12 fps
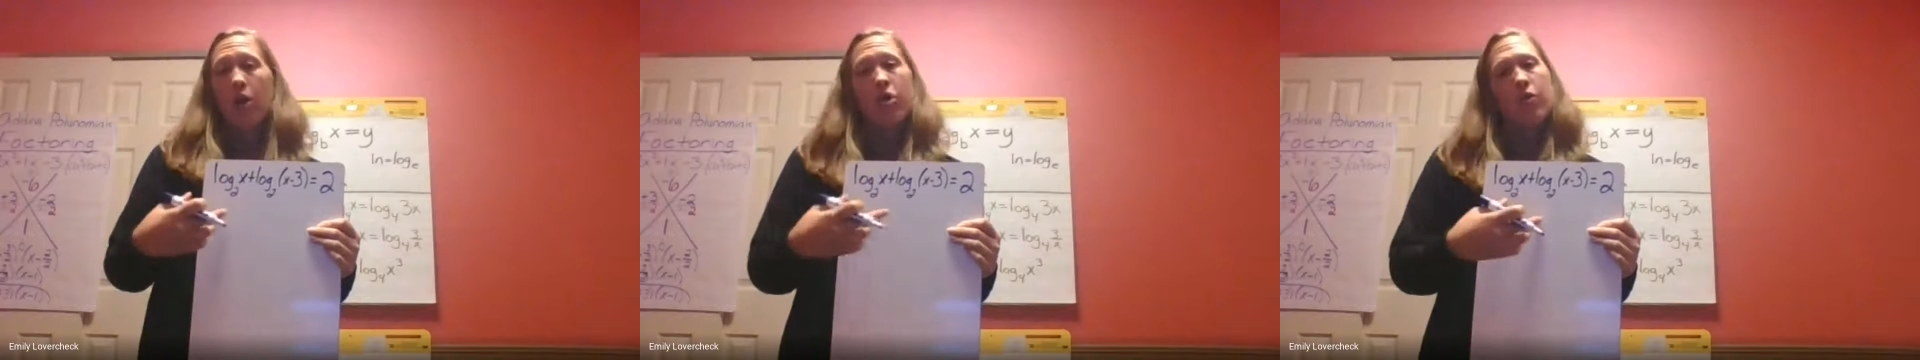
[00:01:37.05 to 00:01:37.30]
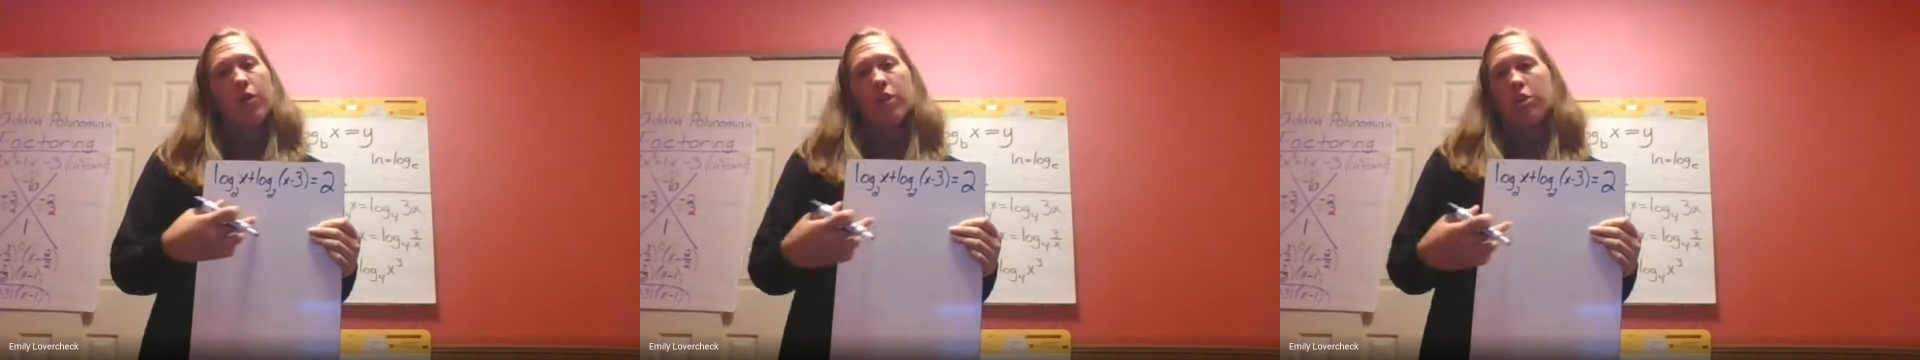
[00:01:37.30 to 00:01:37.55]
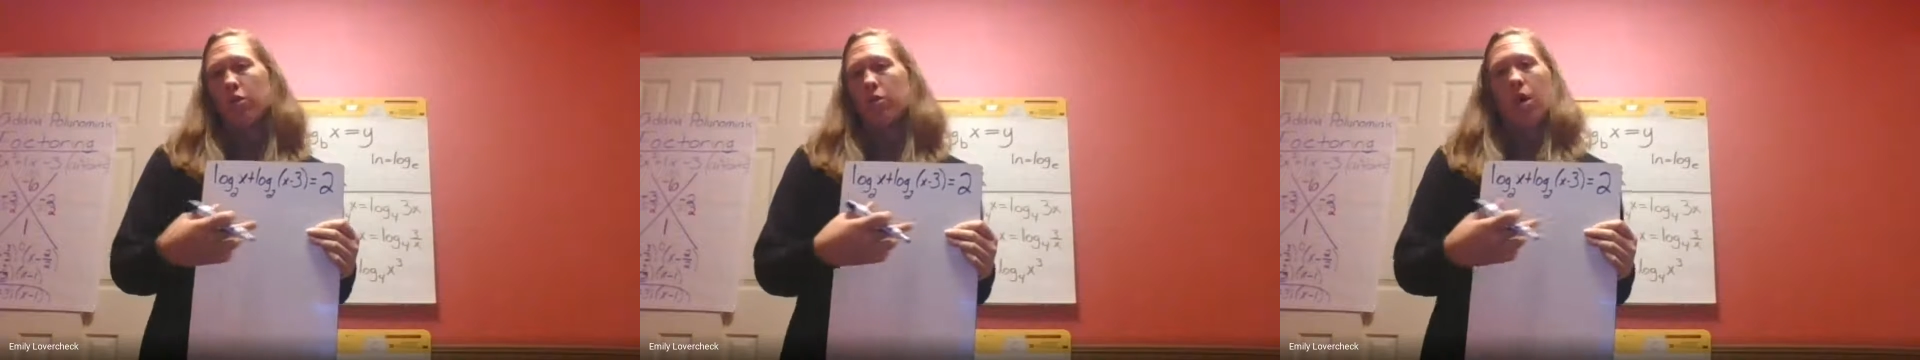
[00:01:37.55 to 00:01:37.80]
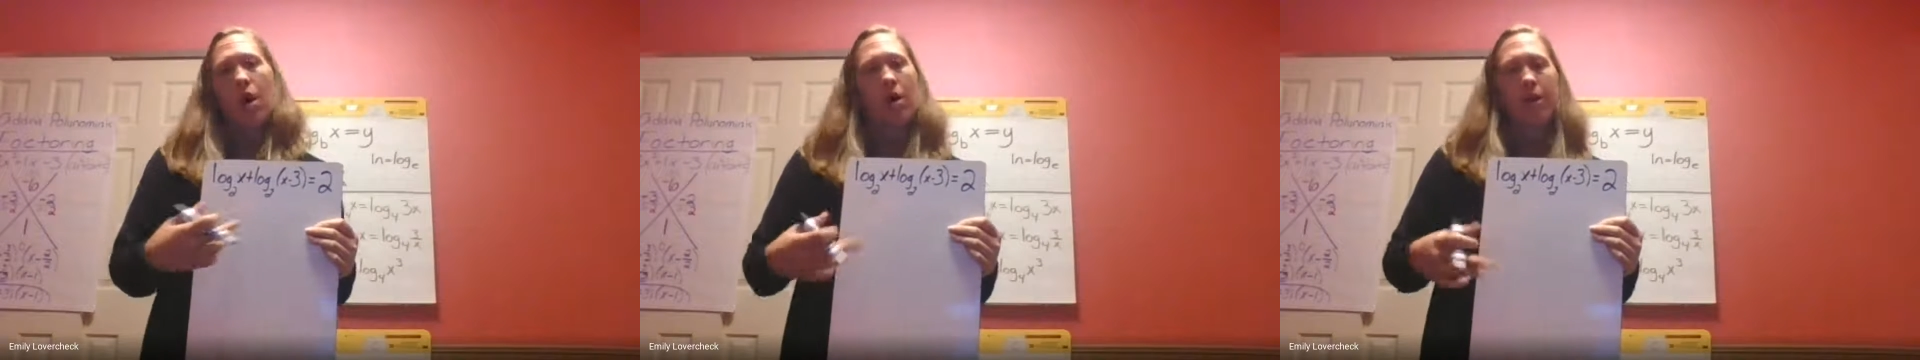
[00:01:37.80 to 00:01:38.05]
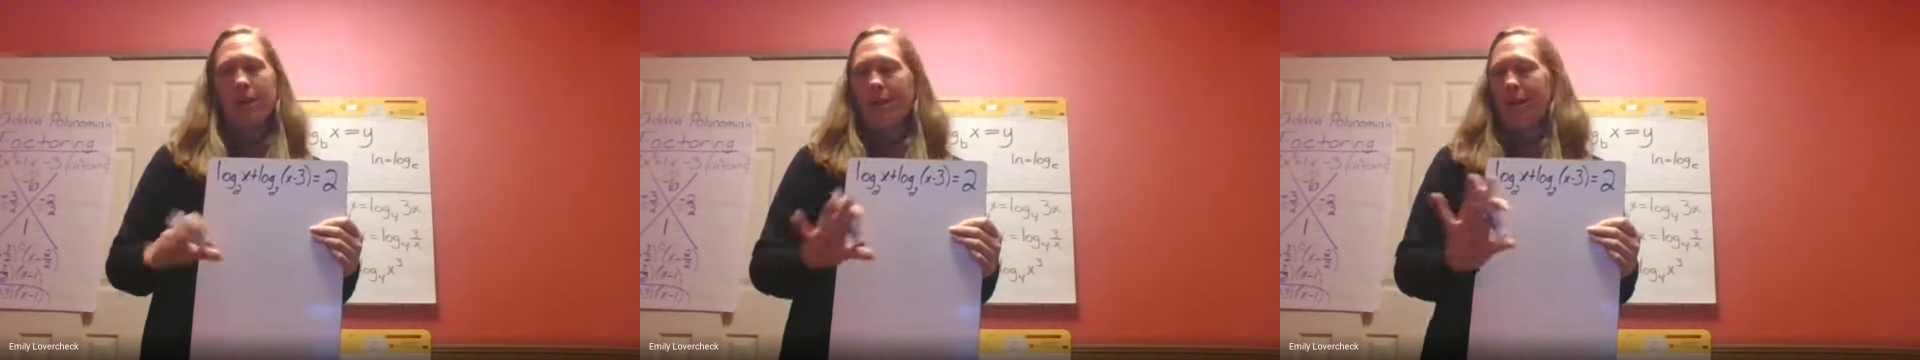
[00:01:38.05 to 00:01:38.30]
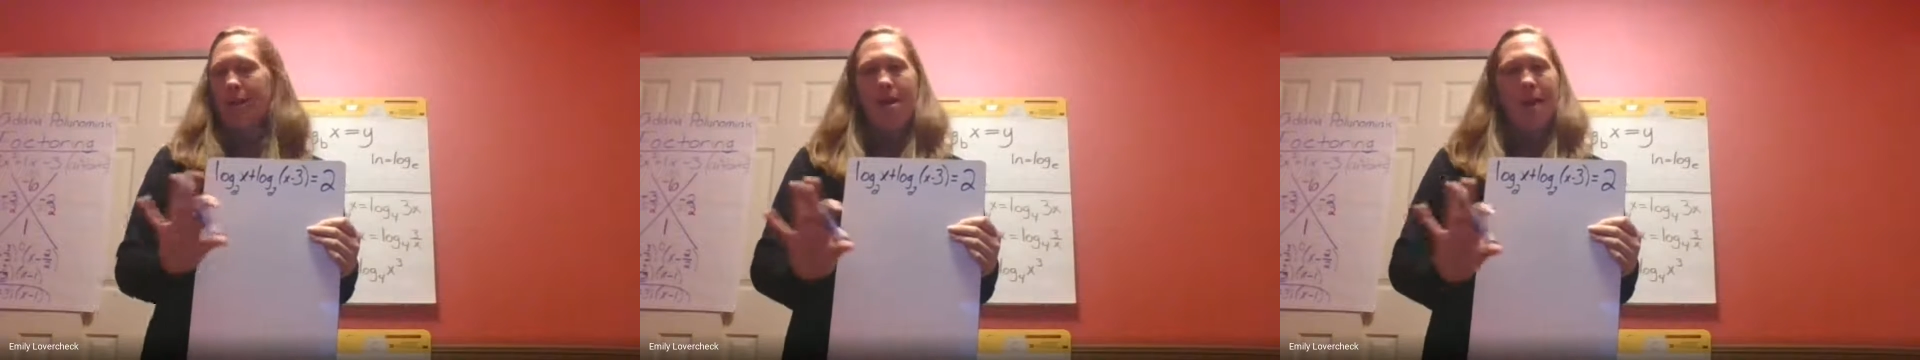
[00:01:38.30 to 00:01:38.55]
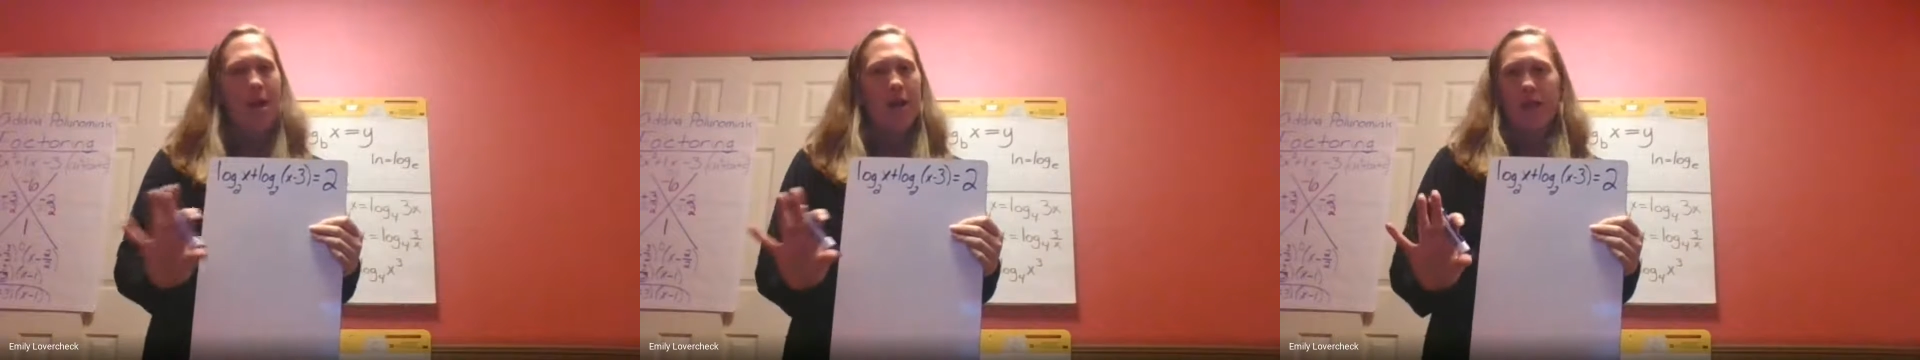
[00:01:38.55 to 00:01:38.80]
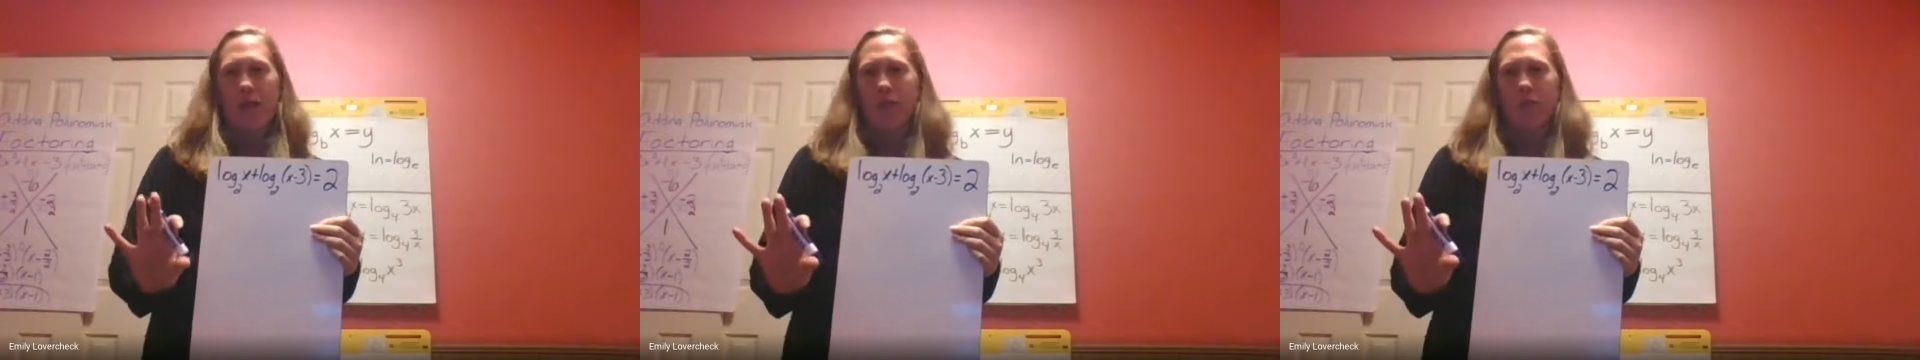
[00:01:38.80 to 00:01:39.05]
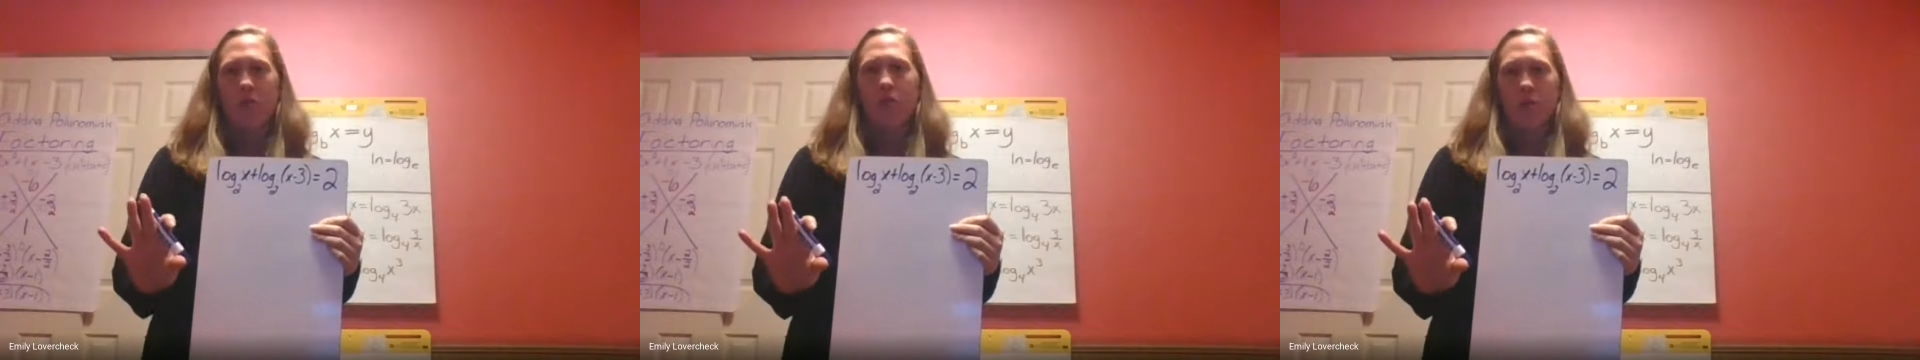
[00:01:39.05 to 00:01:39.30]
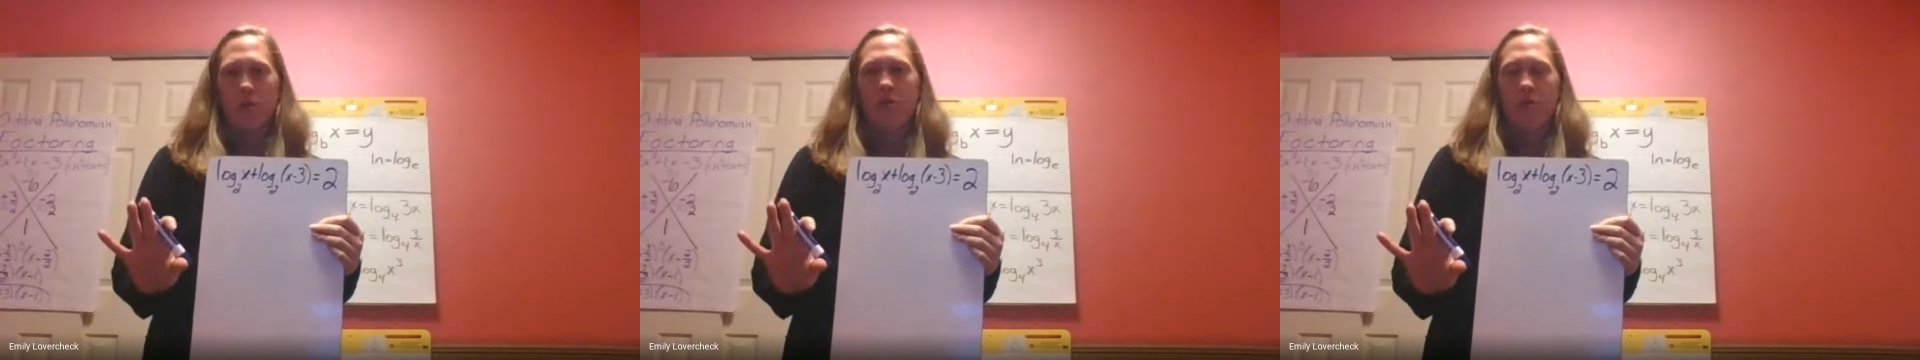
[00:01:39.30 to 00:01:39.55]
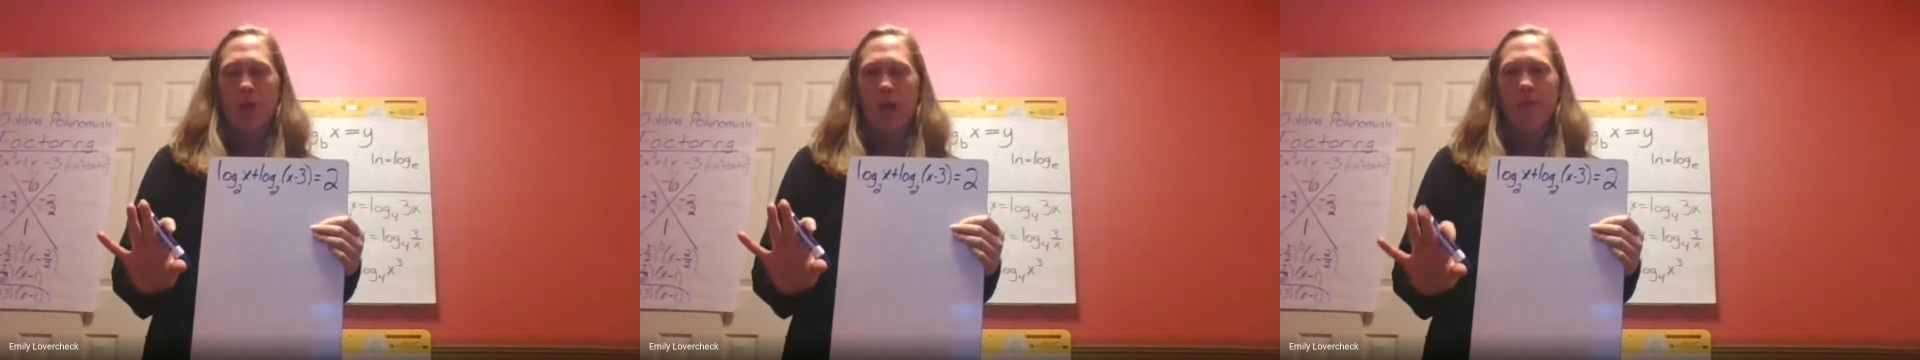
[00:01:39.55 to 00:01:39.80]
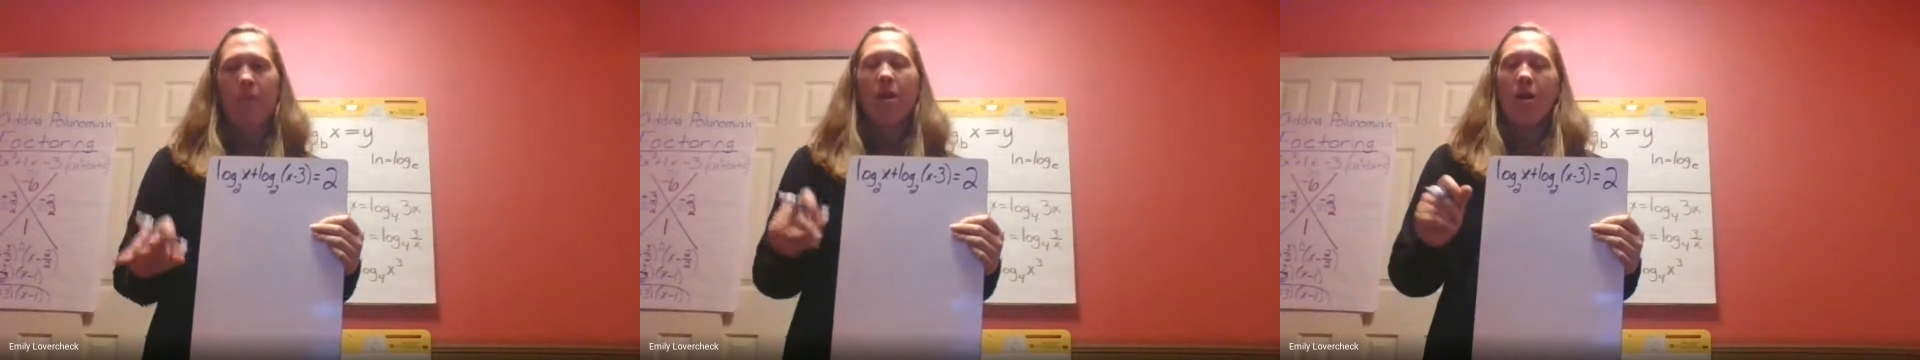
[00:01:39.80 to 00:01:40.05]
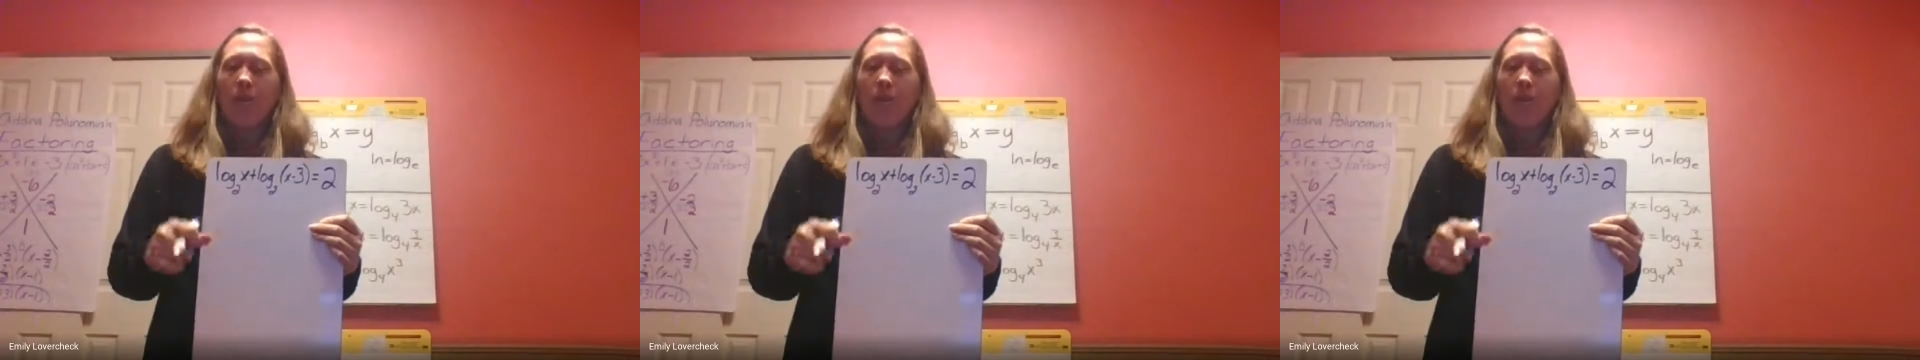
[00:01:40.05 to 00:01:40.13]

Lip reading: So these 2 logs cannot cancel, okay?